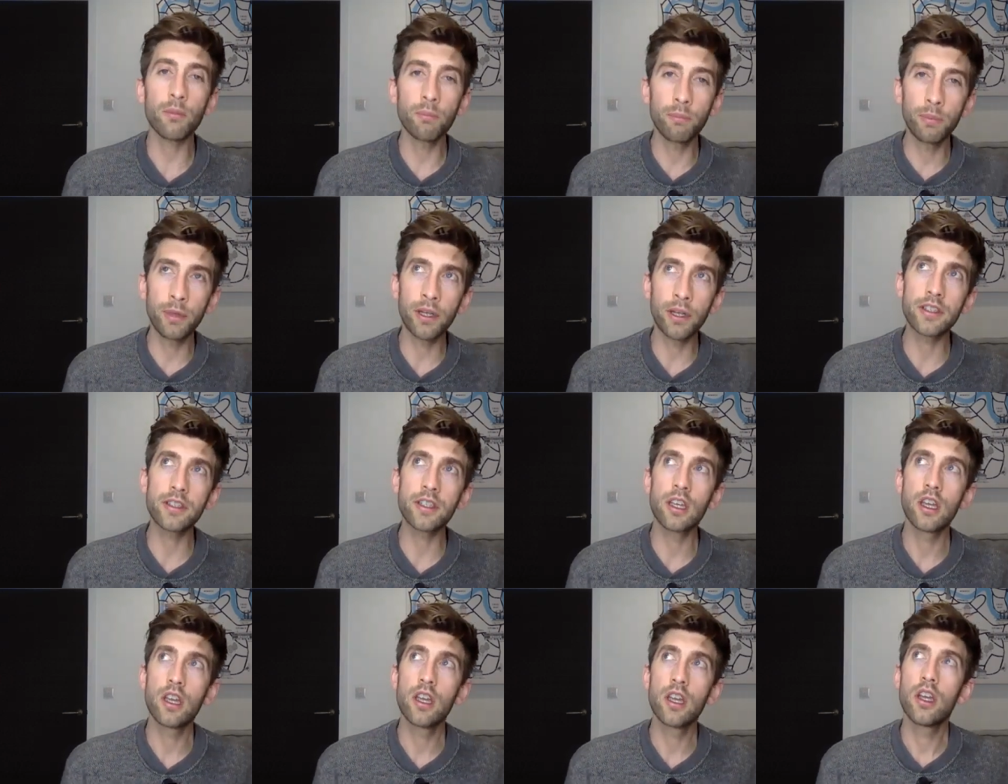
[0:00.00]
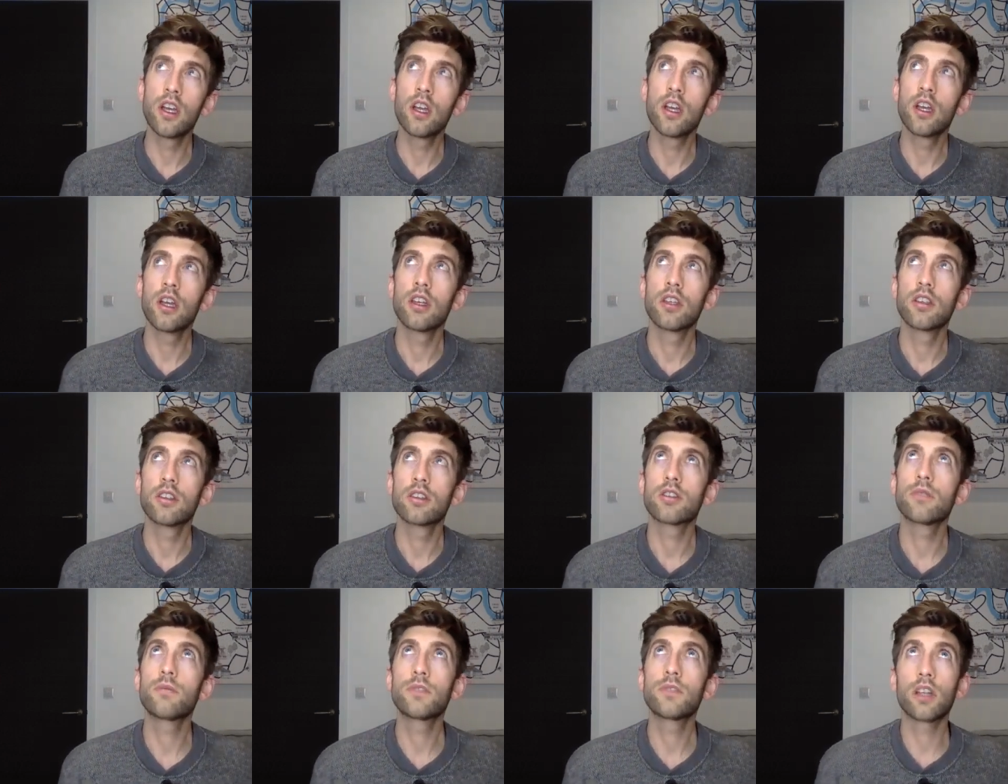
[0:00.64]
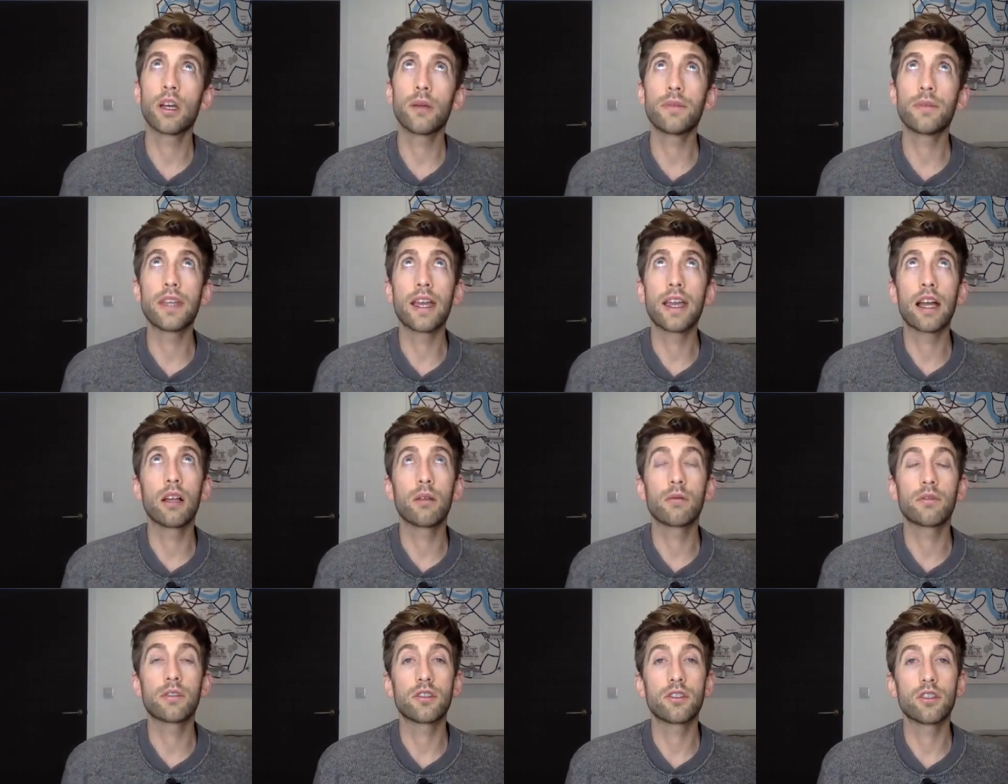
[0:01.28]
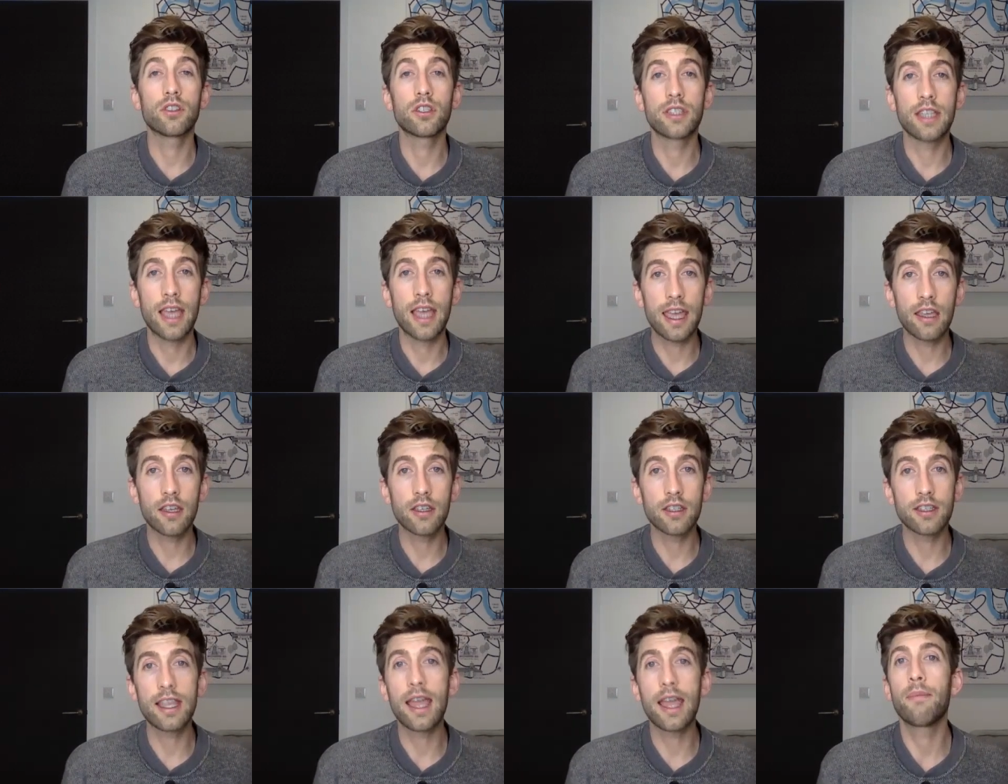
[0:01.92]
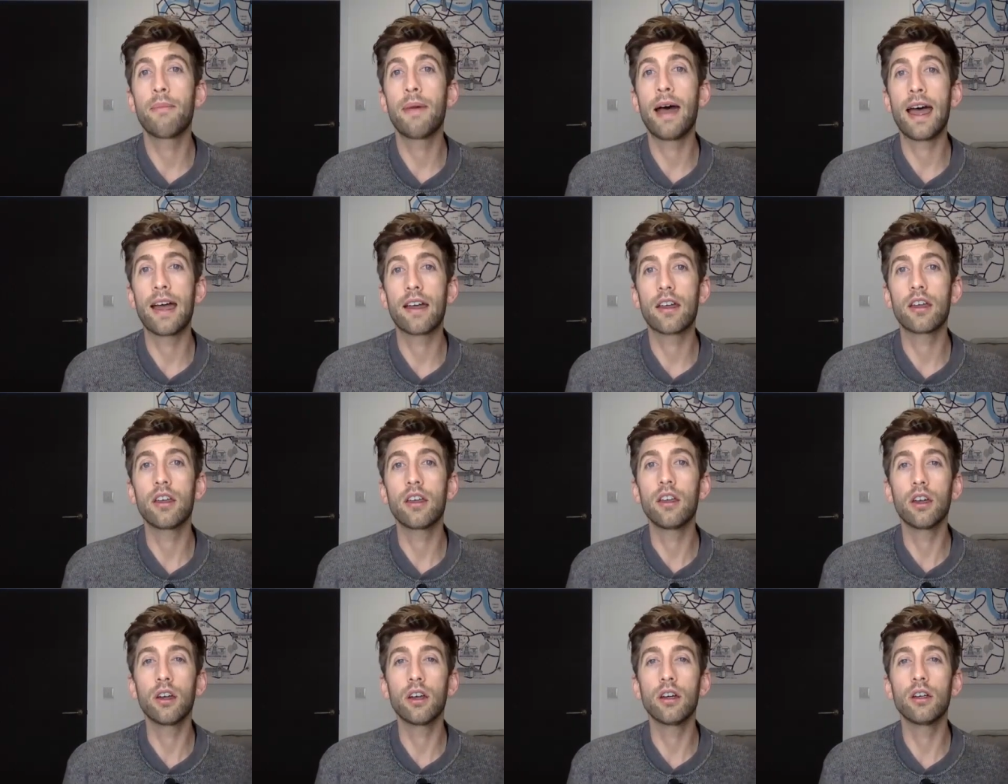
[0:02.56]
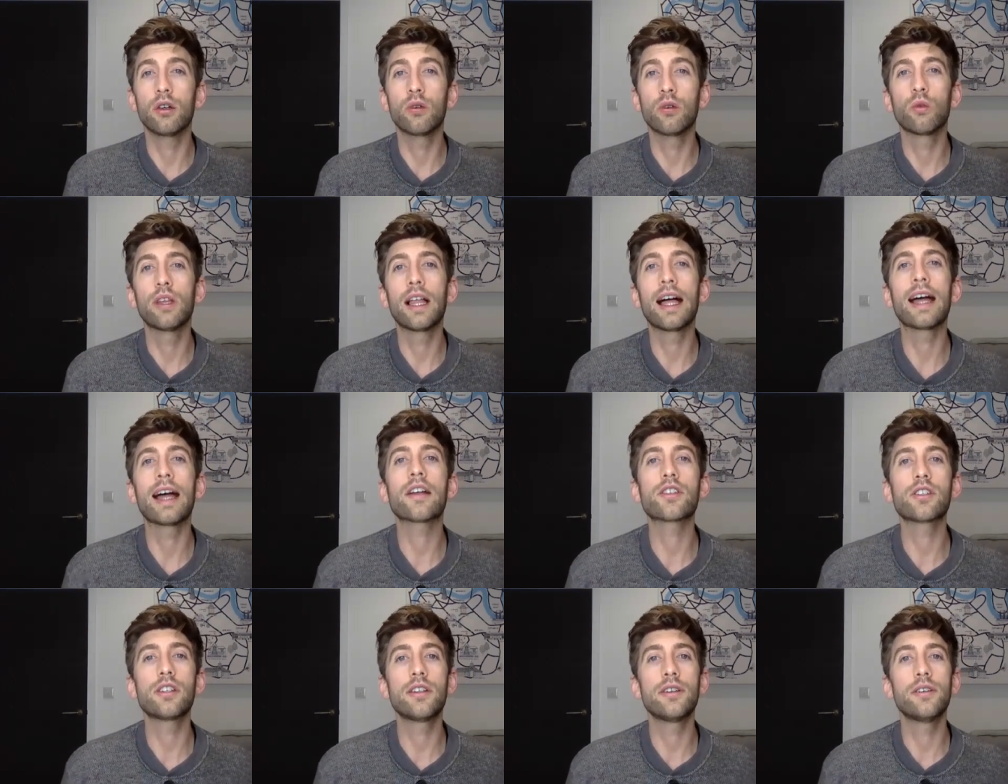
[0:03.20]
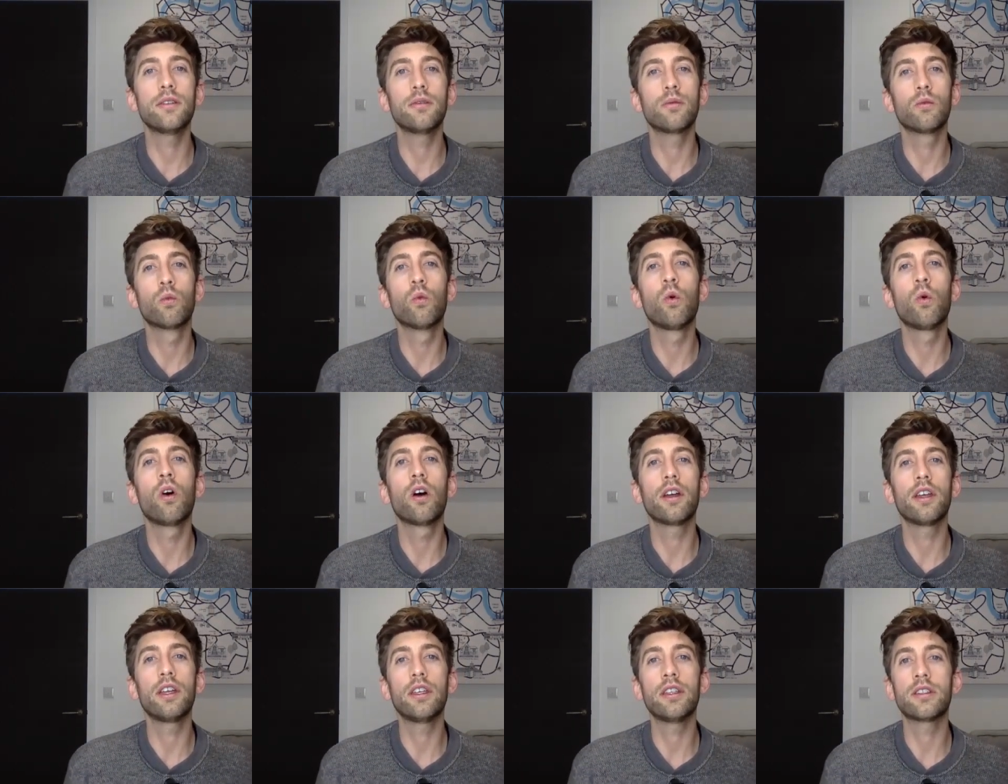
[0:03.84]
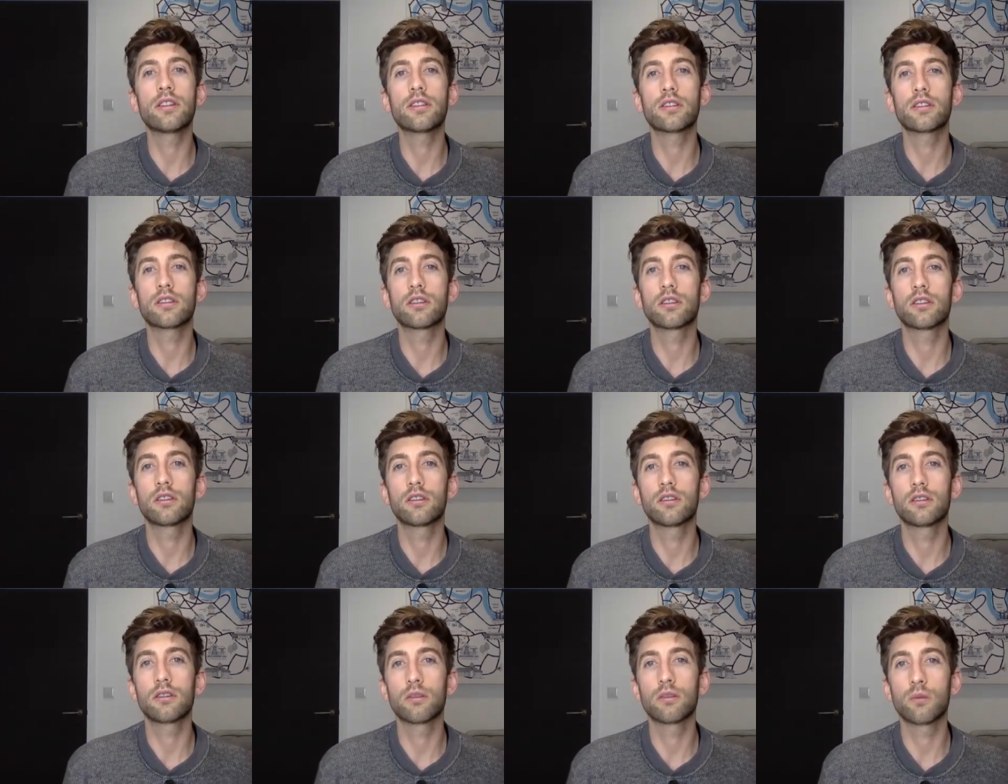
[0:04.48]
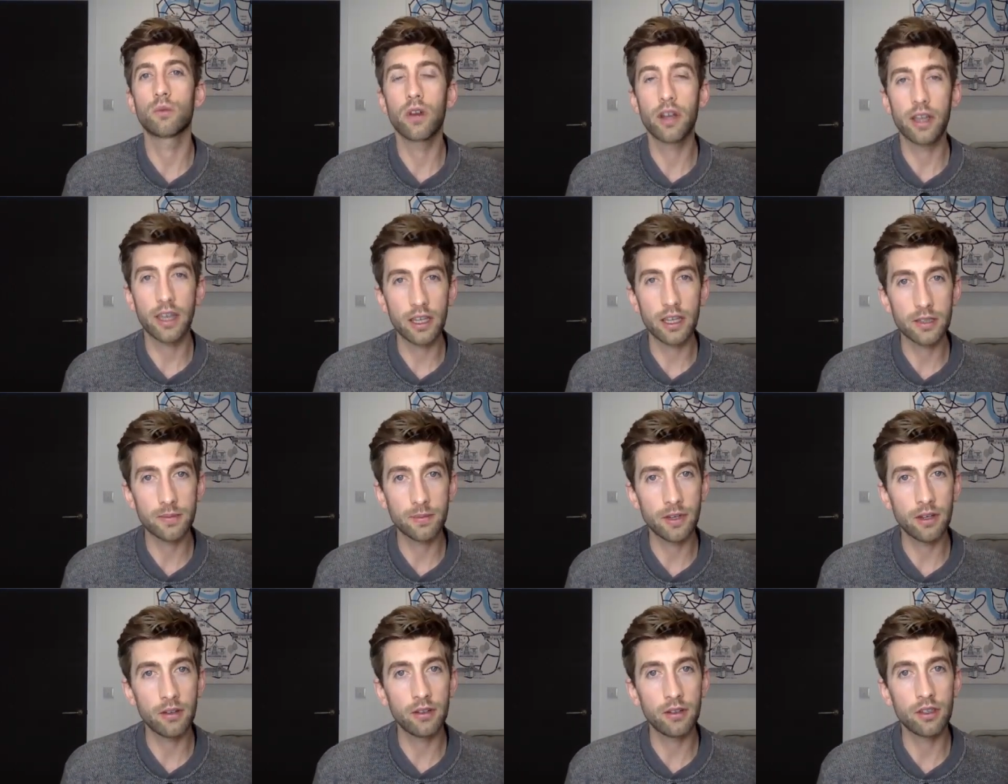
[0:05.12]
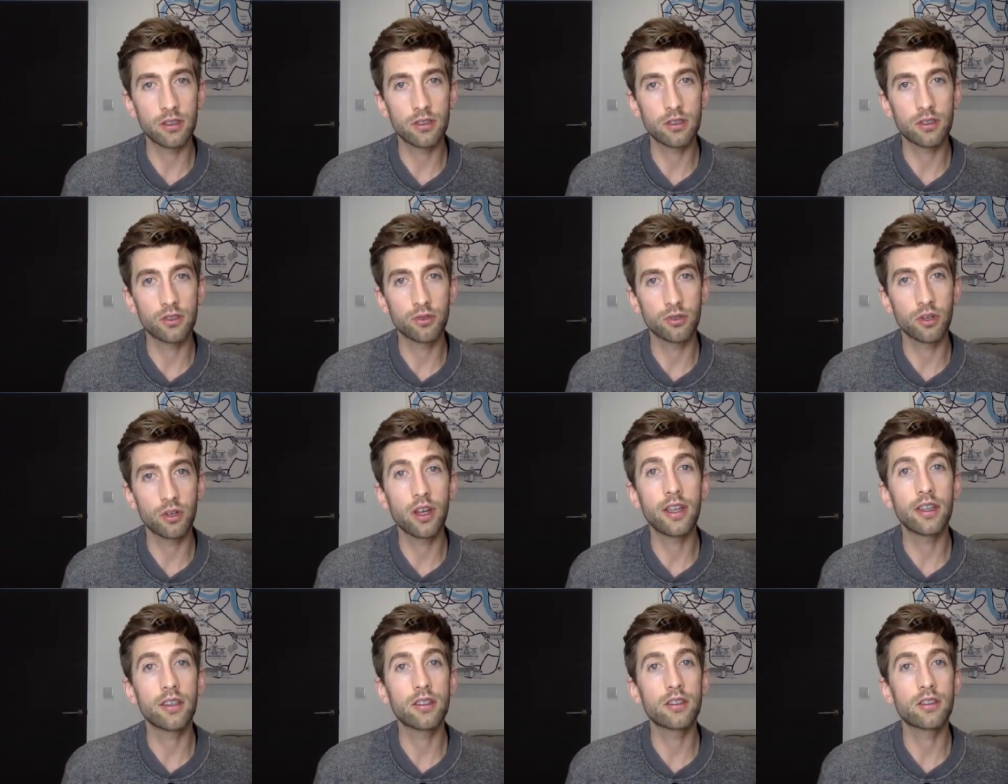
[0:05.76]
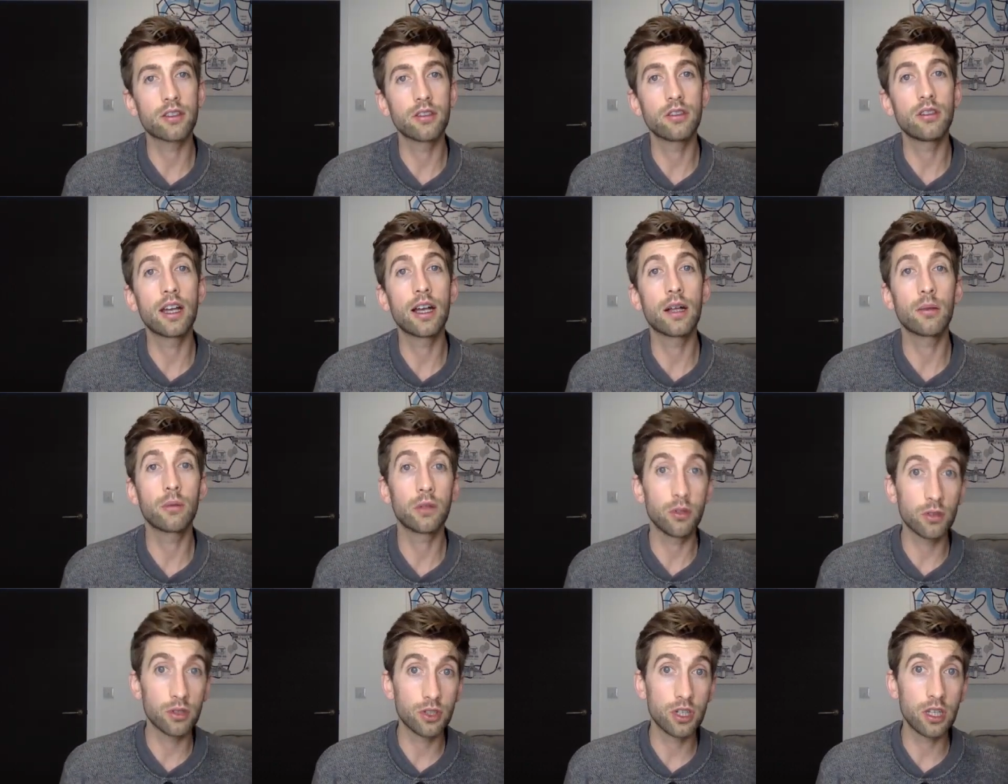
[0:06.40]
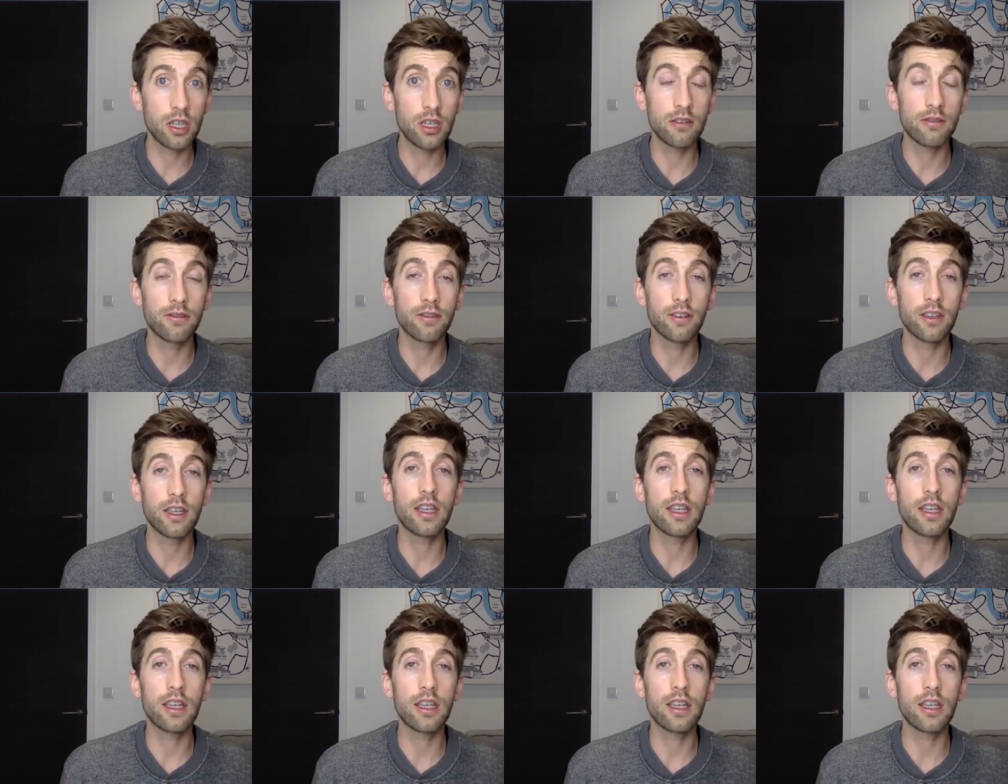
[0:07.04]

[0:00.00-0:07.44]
But sometimes it helps to just take a step back and go, well, actually, what is work experience trying to help you achieve?